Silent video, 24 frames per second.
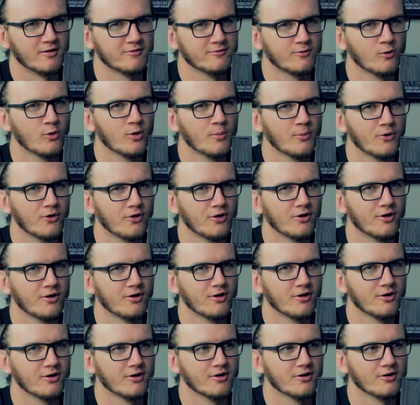
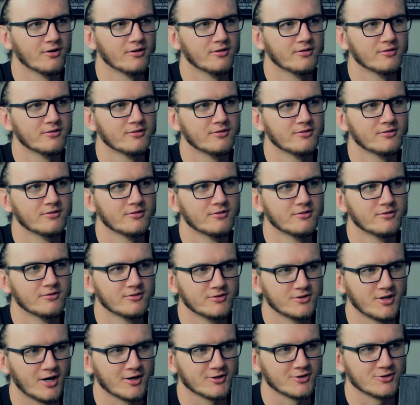former
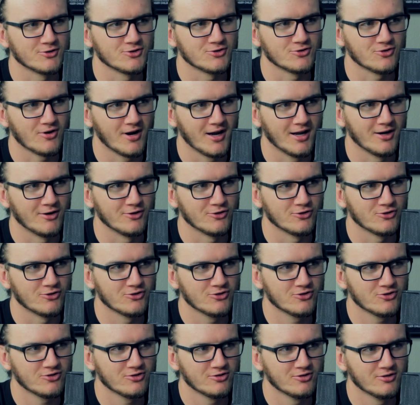Doctor
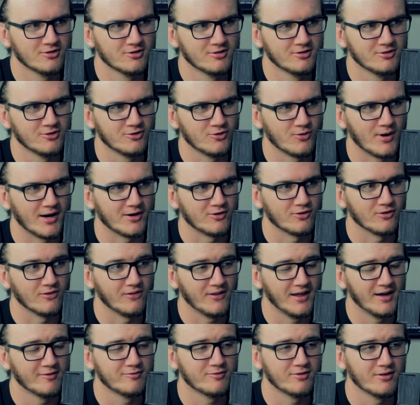Strange director
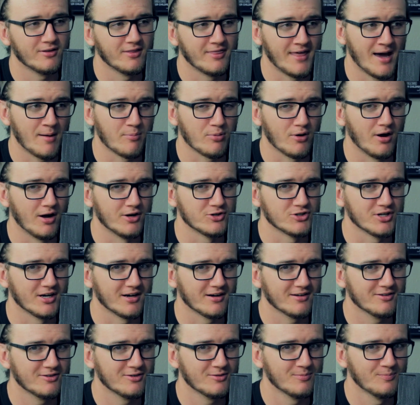left that
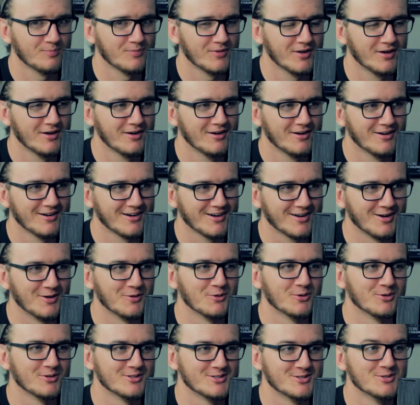project
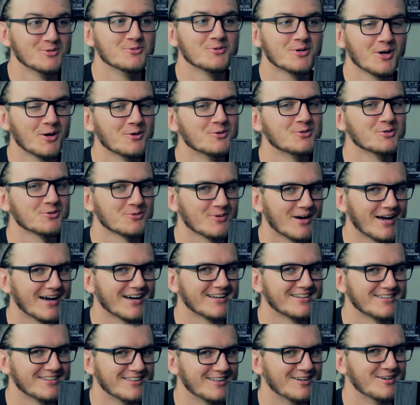to go
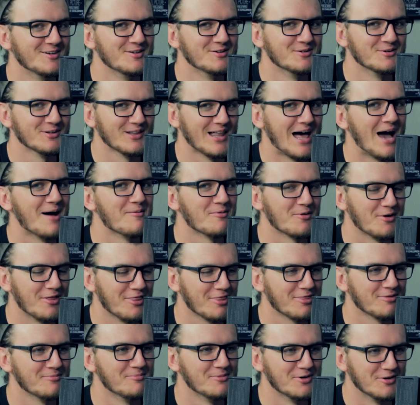direct the new
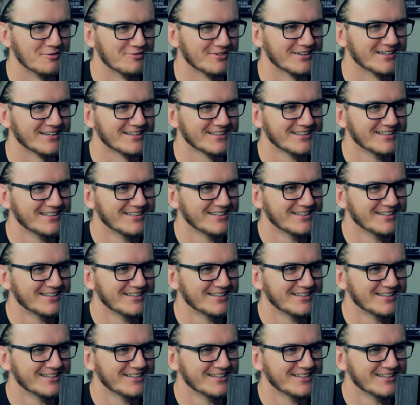Labyrinth movie.